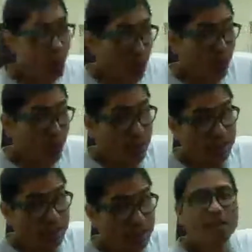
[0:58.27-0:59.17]
drink
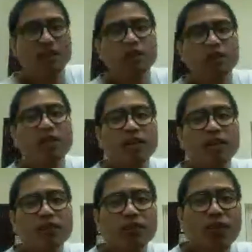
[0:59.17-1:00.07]
this to
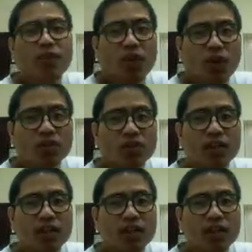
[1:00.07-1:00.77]
give focus and